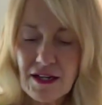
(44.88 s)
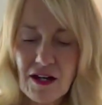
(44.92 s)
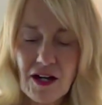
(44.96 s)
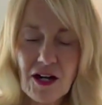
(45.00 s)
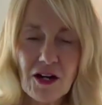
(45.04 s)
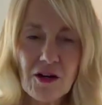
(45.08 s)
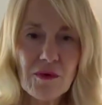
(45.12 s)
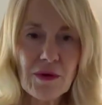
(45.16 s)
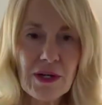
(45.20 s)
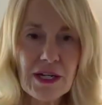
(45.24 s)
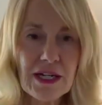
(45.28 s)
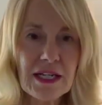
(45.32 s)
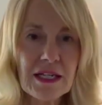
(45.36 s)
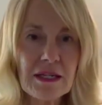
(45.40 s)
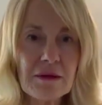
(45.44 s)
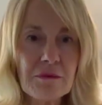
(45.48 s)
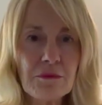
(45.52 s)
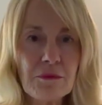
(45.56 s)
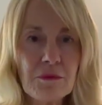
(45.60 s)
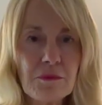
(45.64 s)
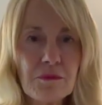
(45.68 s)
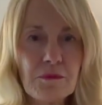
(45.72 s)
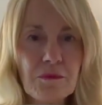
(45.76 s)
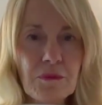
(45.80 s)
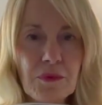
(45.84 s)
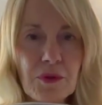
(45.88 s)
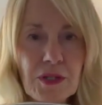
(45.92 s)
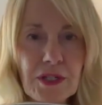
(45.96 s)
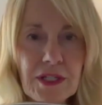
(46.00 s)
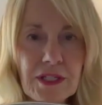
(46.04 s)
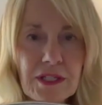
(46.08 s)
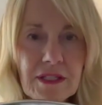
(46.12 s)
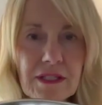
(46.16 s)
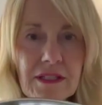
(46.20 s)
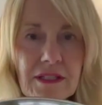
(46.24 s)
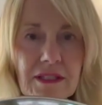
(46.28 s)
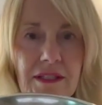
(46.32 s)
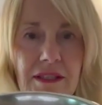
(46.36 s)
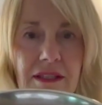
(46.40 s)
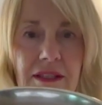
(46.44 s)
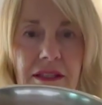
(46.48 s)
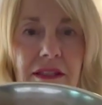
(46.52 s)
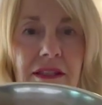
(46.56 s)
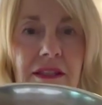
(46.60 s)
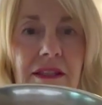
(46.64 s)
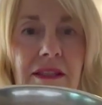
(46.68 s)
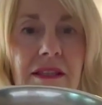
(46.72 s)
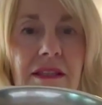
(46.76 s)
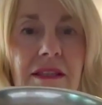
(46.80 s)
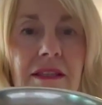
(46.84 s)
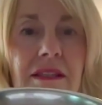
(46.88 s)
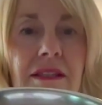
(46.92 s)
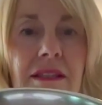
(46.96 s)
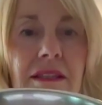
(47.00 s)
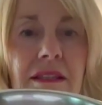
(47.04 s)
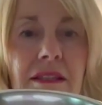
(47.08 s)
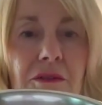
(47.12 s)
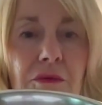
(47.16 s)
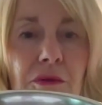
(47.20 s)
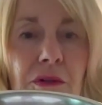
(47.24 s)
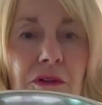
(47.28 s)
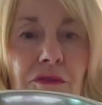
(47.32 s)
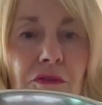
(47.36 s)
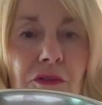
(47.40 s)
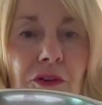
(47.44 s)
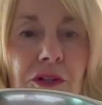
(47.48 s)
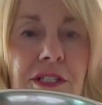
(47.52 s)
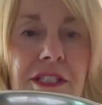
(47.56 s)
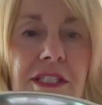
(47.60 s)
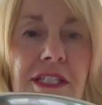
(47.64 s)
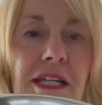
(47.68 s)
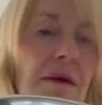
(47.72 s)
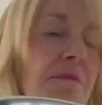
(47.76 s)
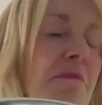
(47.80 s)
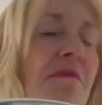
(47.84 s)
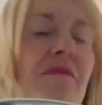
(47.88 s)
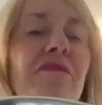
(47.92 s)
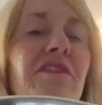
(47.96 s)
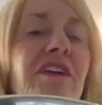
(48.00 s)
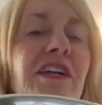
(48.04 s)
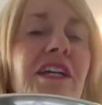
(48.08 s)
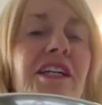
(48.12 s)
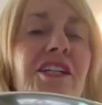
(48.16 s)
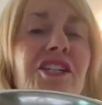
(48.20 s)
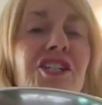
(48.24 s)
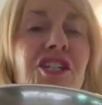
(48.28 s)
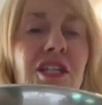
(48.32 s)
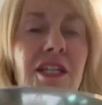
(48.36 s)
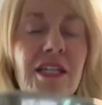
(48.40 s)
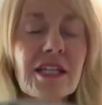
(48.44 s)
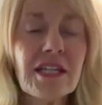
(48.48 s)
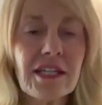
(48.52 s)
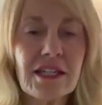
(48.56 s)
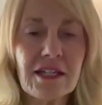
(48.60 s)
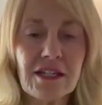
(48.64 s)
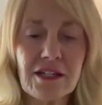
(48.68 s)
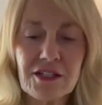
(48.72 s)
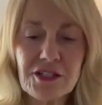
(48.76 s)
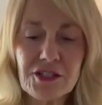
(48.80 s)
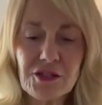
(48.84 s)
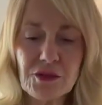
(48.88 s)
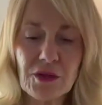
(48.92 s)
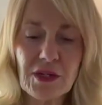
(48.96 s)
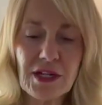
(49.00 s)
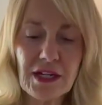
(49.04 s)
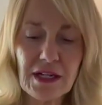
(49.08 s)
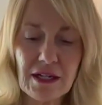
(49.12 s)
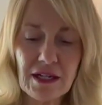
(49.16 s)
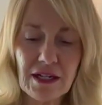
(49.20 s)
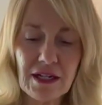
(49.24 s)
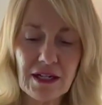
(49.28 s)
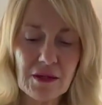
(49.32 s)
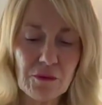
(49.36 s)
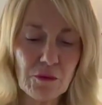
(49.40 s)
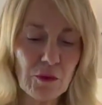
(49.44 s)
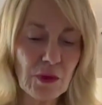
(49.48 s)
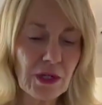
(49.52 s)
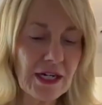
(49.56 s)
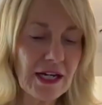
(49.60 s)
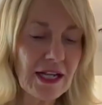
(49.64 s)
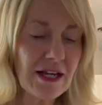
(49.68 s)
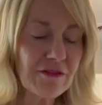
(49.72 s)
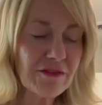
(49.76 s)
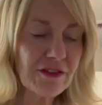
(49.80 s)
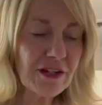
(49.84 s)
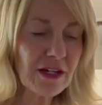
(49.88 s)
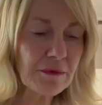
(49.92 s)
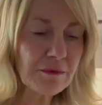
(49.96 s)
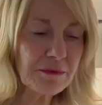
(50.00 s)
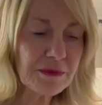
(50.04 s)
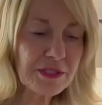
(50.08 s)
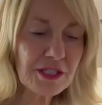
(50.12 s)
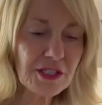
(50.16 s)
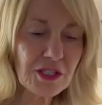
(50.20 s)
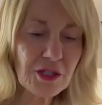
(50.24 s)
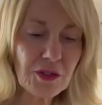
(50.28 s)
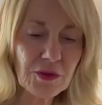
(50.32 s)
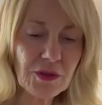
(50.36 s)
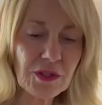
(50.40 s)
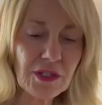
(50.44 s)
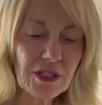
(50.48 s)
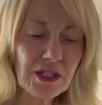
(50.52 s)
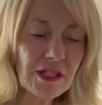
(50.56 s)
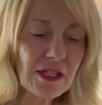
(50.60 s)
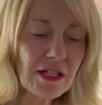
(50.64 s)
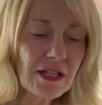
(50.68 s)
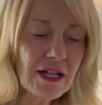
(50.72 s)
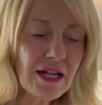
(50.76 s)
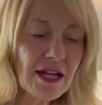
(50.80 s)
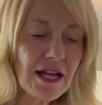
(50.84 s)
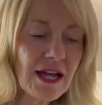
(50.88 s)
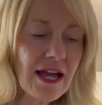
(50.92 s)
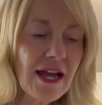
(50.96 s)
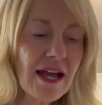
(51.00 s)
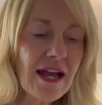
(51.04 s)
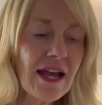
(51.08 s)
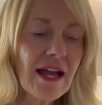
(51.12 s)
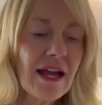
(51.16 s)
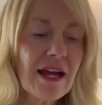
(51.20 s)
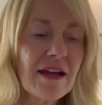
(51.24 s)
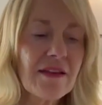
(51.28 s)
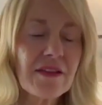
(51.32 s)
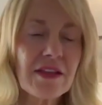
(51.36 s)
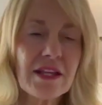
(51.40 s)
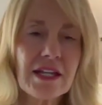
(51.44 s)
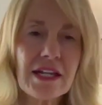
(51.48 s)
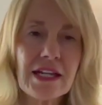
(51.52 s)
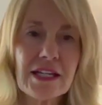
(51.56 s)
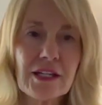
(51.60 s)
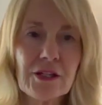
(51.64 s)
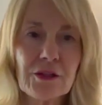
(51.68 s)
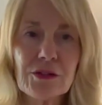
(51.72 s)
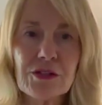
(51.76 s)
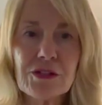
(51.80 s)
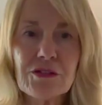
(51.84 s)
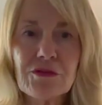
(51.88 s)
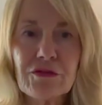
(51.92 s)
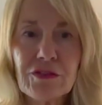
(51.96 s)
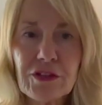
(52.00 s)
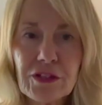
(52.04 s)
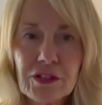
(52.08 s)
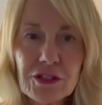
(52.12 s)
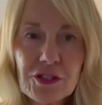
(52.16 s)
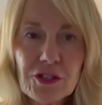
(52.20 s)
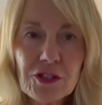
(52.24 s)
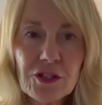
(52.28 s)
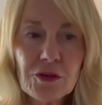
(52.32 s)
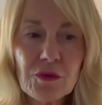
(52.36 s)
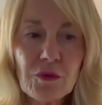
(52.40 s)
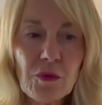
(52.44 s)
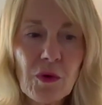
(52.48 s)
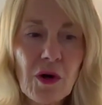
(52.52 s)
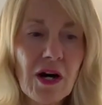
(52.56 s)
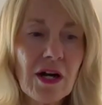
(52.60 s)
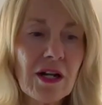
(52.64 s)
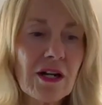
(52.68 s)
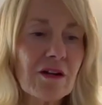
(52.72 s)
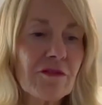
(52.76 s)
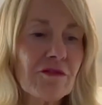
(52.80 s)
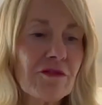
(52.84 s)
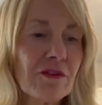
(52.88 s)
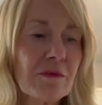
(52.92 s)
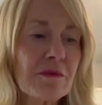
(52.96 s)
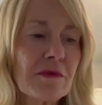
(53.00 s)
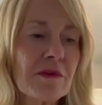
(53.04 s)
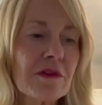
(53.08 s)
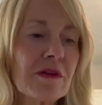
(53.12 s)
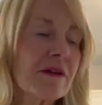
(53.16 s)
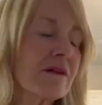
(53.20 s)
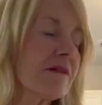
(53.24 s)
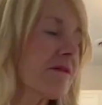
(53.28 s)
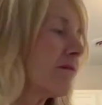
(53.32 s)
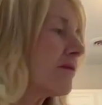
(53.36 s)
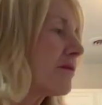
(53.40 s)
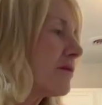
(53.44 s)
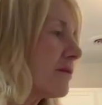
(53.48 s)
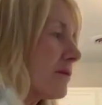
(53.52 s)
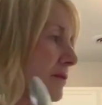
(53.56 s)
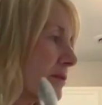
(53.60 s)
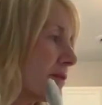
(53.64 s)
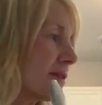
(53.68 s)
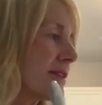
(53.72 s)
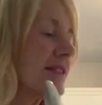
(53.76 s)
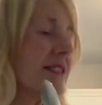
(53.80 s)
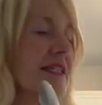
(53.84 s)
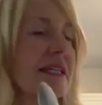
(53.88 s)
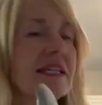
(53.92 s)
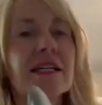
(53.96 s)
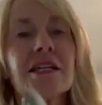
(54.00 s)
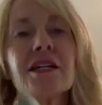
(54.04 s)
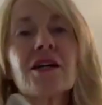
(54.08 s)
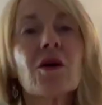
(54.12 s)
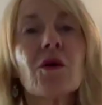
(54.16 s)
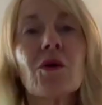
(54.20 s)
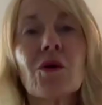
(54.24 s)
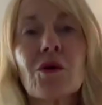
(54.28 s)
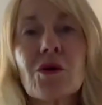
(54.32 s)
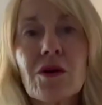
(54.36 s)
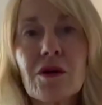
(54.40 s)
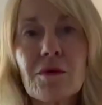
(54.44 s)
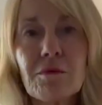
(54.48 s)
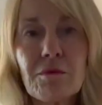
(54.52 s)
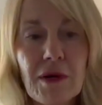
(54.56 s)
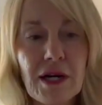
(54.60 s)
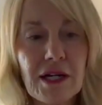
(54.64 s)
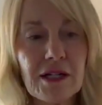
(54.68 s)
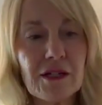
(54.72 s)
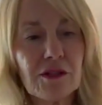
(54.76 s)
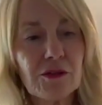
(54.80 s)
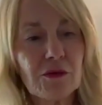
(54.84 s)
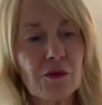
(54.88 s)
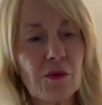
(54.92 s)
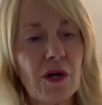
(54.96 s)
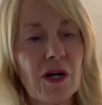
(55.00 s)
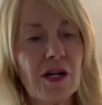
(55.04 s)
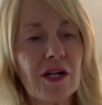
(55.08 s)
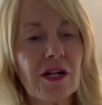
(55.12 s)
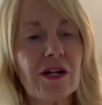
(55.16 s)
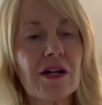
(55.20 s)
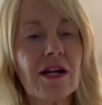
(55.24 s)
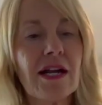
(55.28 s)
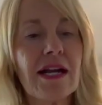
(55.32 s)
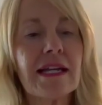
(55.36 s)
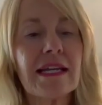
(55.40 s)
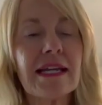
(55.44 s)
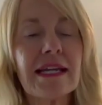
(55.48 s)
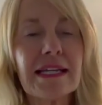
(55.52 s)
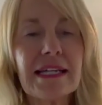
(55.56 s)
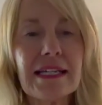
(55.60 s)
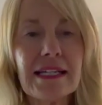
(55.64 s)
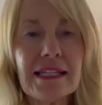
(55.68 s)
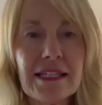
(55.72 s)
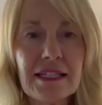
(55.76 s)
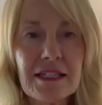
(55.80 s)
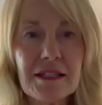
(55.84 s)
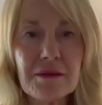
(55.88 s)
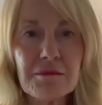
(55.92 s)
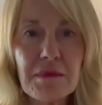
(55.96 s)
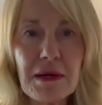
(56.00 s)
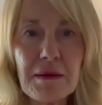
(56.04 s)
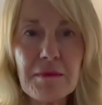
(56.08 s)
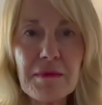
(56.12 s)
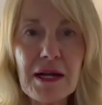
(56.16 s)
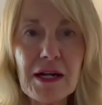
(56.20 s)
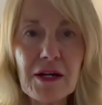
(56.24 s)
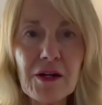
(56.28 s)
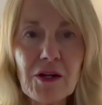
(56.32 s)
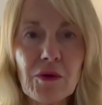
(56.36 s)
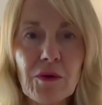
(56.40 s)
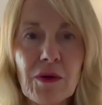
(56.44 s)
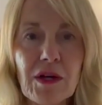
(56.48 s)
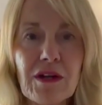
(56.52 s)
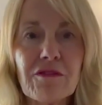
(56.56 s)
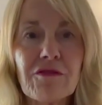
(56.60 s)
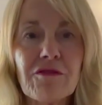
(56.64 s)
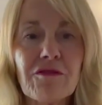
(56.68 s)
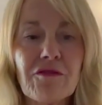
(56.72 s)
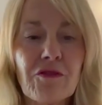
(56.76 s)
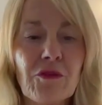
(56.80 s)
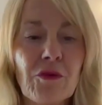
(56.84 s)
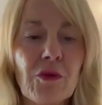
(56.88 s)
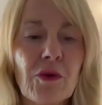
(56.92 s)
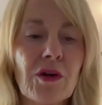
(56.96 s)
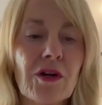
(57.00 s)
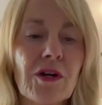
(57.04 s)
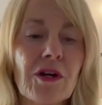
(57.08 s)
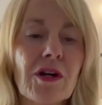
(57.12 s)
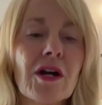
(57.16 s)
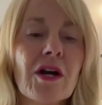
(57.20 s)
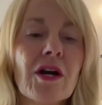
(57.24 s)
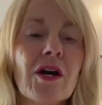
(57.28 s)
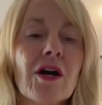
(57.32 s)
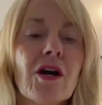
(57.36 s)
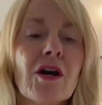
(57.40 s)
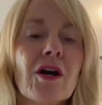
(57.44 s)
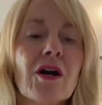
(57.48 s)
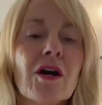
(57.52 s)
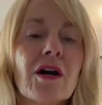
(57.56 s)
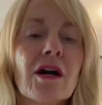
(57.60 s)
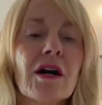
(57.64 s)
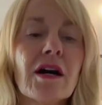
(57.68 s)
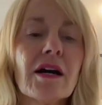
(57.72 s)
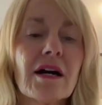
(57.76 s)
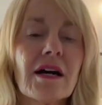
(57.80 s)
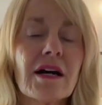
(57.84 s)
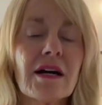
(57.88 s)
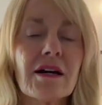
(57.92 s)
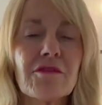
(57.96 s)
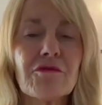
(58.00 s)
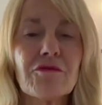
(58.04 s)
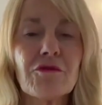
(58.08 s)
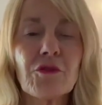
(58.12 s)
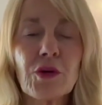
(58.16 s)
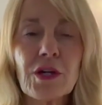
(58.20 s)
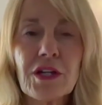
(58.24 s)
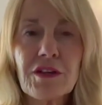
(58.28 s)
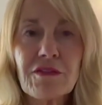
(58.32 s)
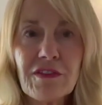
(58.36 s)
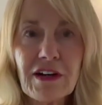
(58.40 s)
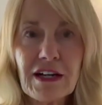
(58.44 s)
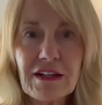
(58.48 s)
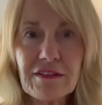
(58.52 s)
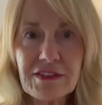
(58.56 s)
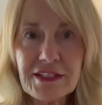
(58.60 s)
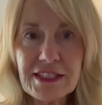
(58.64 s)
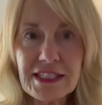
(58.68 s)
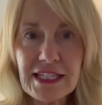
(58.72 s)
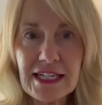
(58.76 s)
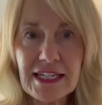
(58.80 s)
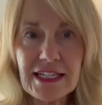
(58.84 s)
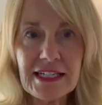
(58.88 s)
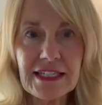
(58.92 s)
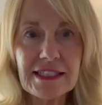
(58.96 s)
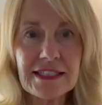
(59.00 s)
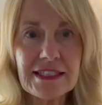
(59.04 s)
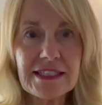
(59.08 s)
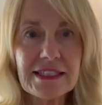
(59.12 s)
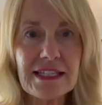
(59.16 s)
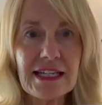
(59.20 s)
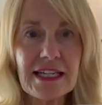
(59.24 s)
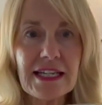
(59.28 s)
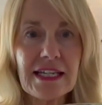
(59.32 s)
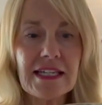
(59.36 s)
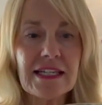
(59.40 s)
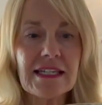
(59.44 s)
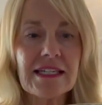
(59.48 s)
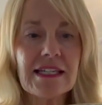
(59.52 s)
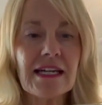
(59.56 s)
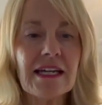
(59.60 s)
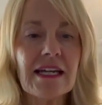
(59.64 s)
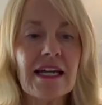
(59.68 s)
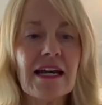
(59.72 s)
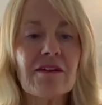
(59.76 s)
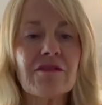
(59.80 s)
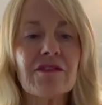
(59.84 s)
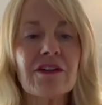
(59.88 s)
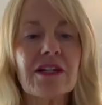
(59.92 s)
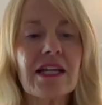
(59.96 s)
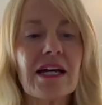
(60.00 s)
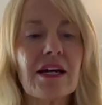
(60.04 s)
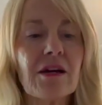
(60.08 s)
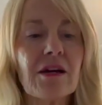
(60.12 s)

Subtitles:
already put 3/4 cup of each in here. So 1.5 cups total. And then I use filtered water from the sink or bottled water, and I heat it in my microwave for 45 seconds. And I have it